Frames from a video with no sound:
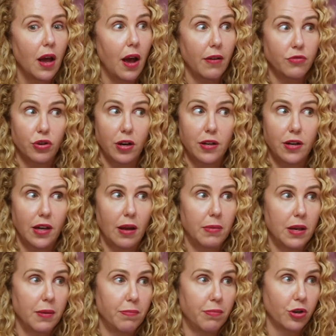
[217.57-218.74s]
have tried to get
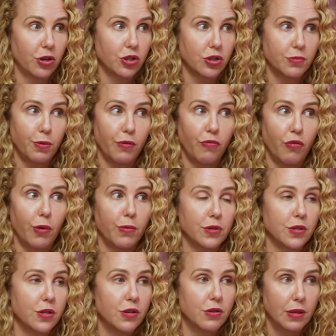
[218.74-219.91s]
me to push
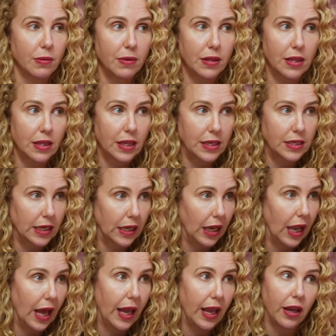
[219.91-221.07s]
performers to do something that they didn't mm-hmm.